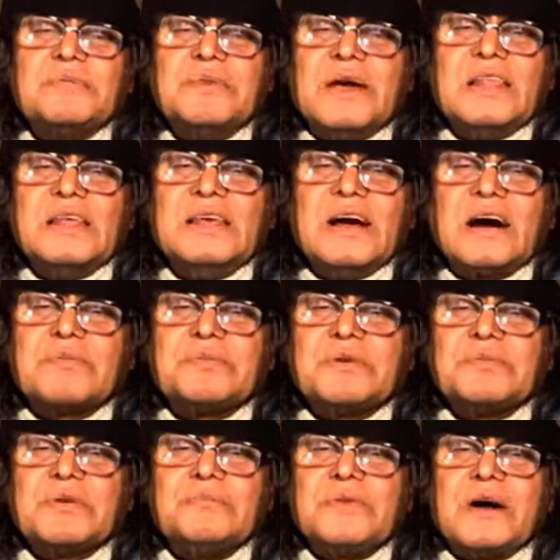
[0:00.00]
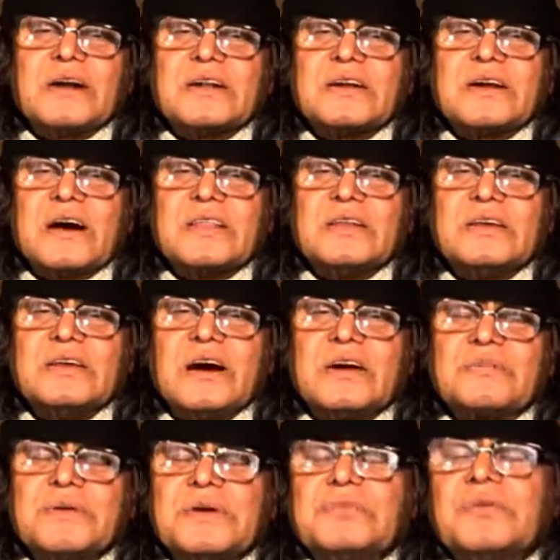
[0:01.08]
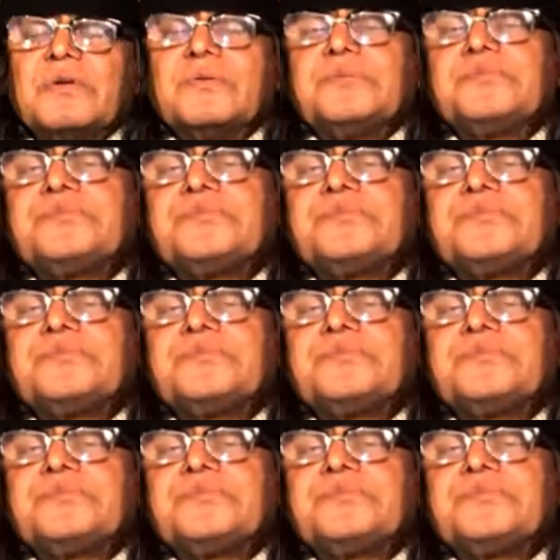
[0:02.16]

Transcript: mainly young people murdering other young people.